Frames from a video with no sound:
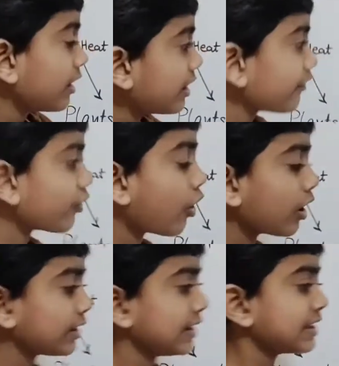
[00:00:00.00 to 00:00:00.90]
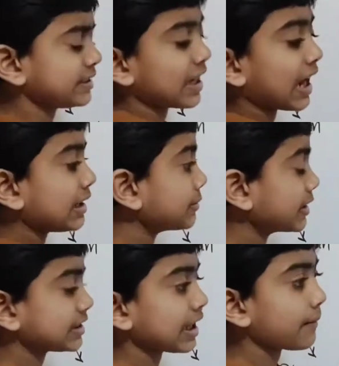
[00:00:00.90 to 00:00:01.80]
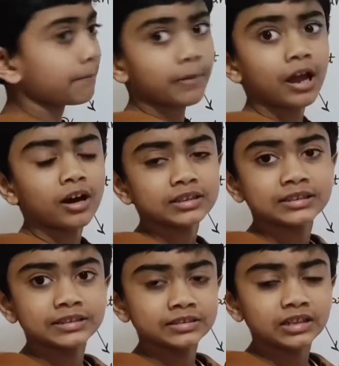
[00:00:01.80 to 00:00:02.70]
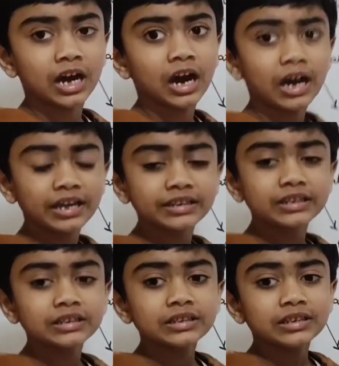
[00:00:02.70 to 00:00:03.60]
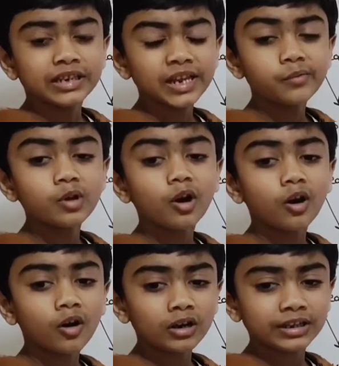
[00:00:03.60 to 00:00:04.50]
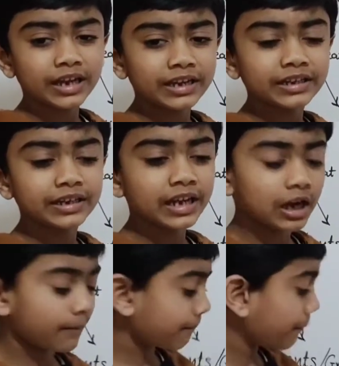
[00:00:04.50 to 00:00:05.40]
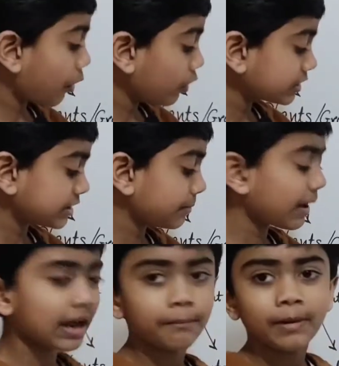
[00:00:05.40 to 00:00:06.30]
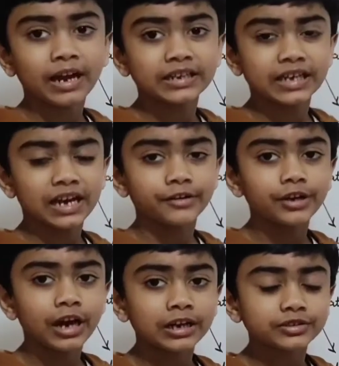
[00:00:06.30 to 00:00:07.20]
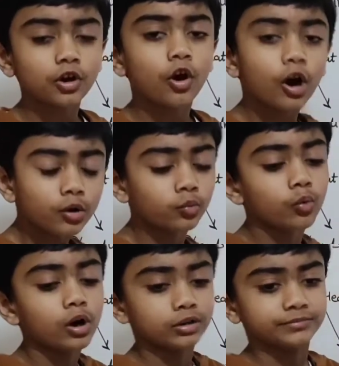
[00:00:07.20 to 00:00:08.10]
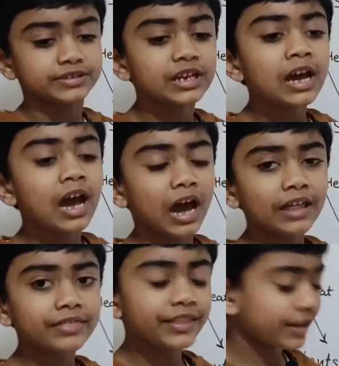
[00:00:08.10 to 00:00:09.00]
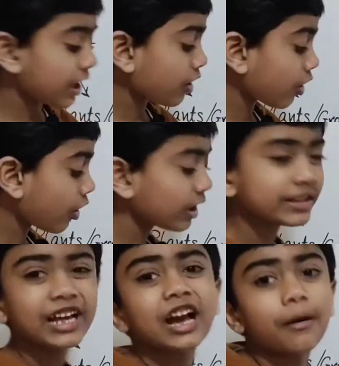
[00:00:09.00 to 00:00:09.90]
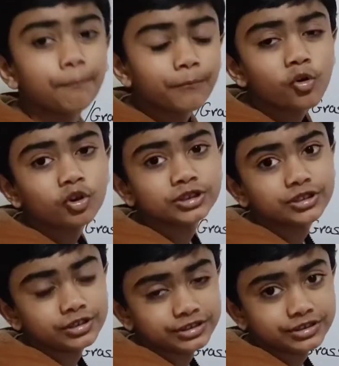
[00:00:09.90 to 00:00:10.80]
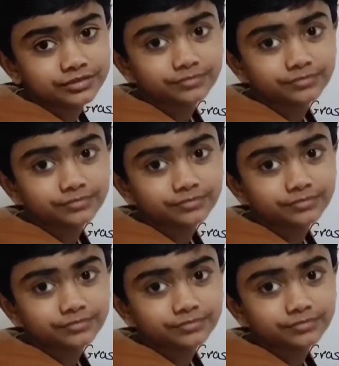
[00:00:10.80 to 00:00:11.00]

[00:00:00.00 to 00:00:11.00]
If all these animals and plants die, they will all get decomposed by bacteria or worms and they are called decomposers.